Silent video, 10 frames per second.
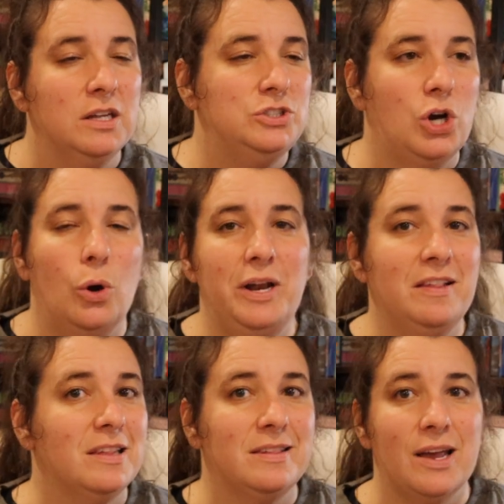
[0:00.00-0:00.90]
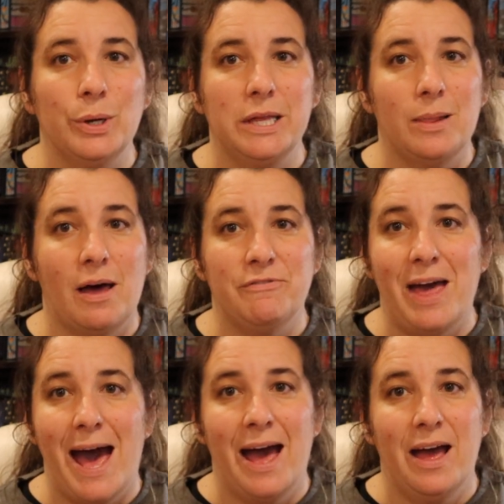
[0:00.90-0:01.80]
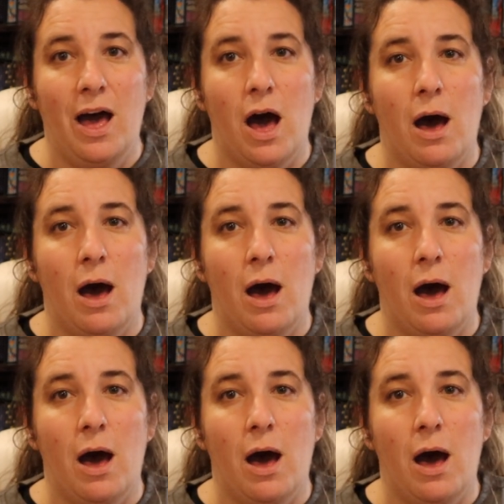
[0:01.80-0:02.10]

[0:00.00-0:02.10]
Don't necessarily love that.